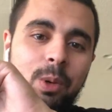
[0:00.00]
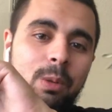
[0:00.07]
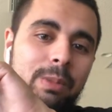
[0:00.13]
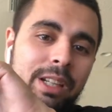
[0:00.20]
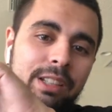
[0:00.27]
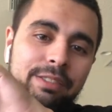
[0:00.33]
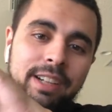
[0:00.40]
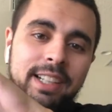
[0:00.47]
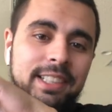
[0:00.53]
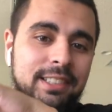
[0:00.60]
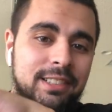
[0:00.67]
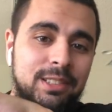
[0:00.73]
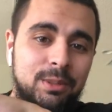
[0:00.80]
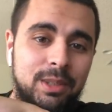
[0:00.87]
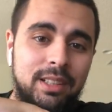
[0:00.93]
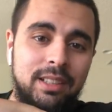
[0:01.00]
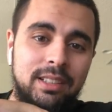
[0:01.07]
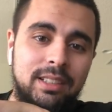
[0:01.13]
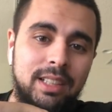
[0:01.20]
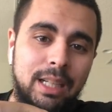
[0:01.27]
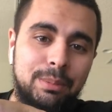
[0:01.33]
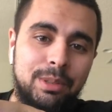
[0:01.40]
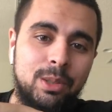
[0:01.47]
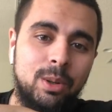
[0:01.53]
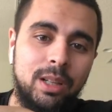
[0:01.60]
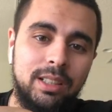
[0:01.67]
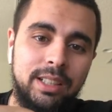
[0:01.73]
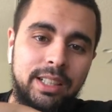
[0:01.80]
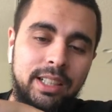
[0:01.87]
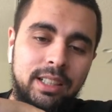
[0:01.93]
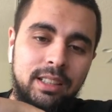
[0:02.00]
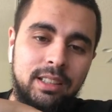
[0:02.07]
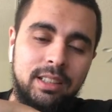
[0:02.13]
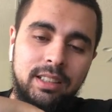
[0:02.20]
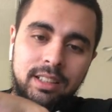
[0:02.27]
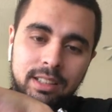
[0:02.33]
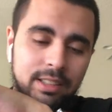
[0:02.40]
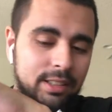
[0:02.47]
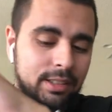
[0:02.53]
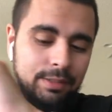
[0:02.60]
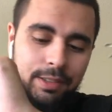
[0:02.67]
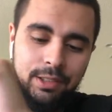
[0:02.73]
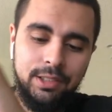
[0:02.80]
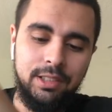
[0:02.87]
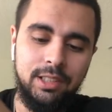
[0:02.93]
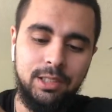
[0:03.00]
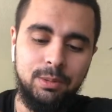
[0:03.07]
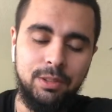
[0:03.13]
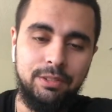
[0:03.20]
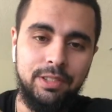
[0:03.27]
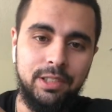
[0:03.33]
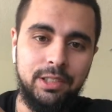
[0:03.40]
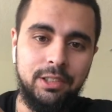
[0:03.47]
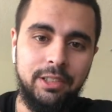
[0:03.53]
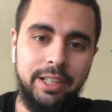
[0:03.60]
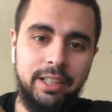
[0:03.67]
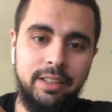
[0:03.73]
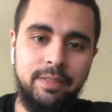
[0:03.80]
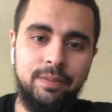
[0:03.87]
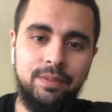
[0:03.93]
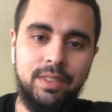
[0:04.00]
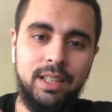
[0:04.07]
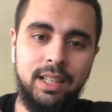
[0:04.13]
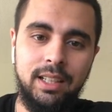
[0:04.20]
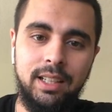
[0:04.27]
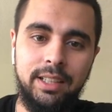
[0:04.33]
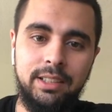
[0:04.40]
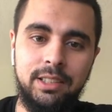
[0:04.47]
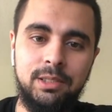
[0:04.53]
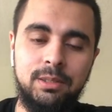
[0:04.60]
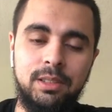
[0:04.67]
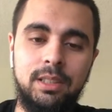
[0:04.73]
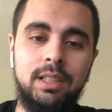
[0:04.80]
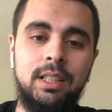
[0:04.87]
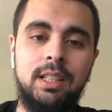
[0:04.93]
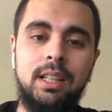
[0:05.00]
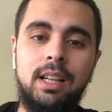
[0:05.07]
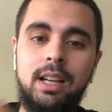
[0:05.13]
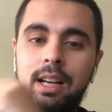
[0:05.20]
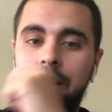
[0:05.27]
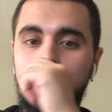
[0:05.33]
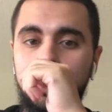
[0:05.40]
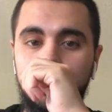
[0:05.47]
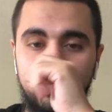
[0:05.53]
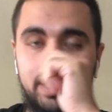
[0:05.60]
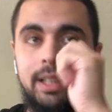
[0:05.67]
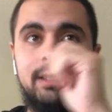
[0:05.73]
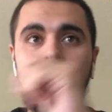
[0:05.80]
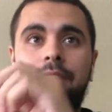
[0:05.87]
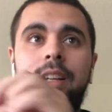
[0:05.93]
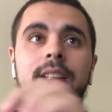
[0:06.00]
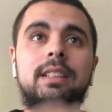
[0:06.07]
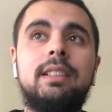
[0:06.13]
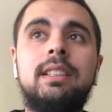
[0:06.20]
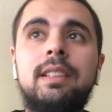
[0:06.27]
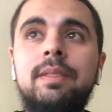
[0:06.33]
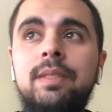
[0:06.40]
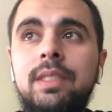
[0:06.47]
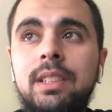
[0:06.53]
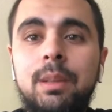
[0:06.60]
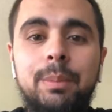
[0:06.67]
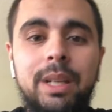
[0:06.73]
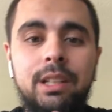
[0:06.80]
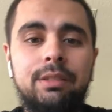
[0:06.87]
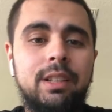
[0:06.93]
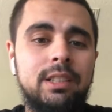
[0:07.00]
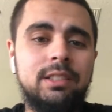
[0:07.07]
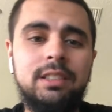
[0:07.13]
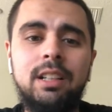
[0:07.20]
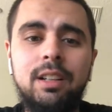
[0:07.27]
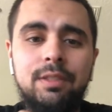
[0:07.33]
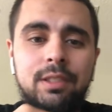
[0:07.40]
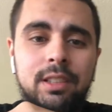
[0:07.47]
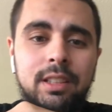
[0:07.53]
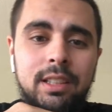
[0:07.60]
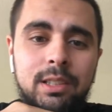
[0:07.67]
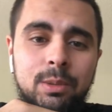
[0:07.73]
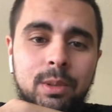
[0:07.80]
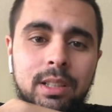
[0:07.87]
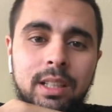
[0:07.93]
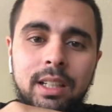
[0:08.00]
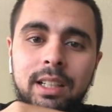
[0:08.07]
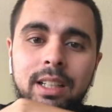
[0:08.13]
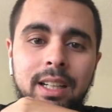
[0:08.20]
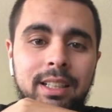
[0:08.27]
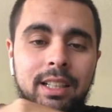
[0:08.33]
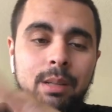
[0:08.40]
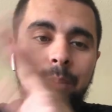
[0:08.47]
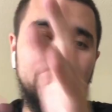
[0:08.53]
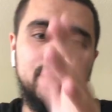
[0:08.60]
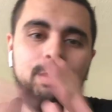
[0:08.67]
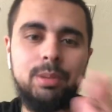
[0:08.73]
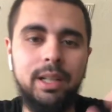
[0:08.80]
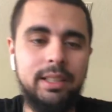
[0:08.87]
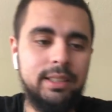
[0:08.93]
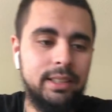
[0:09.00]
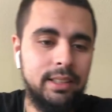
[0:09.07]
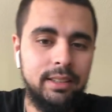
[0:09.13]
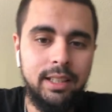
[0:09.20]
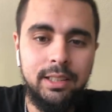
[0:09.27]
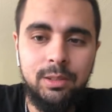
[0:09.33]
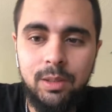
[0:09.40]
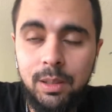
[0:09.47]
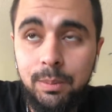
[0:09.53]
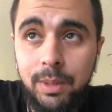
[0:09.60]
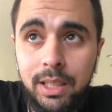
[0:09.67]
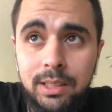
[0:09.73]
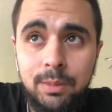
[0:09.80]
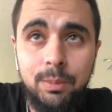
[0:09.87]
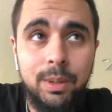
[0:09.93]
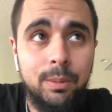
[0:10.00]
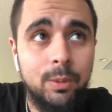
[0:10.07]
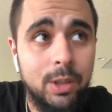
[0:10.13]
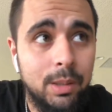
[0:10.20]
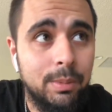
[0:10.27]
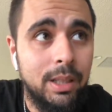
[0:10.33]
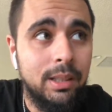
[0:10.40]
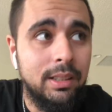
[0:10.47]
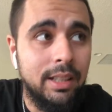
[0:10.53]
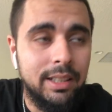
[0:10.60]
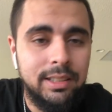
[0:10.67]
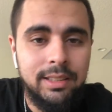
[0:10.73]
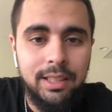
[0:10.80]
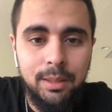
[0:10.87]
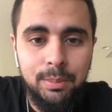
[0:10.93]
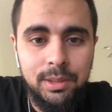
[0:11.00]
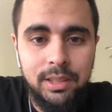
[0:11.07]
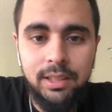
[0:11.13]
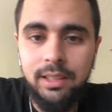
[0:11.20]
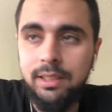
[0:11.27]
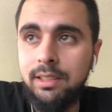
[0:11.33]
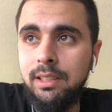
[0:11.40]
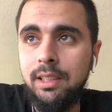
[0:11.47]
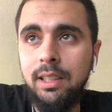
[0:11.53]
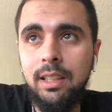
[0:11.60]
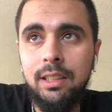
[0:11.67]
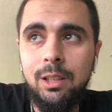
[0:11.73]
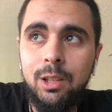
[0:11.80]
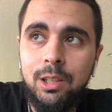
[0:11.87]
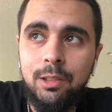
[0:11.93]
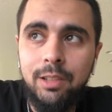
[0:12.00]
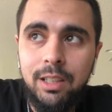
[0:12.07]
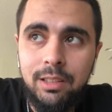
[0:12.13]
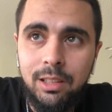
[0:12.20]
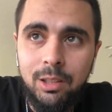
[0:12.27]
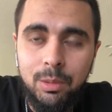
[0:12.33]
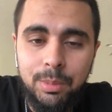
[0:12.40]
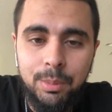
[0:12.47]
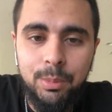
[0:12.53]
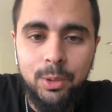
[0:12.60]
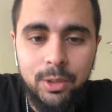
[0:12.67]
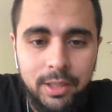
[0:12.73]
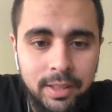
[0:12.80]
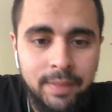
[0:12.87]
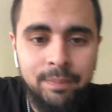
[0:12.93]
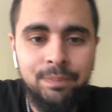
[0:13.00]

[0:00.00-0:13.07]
more manufacturers with this type of quality, this one feels great. I like this one. If I can find some manufacturers that offer this one and then kind of compare pricing, that's one of my next steps, is to kind of look around a little bit more,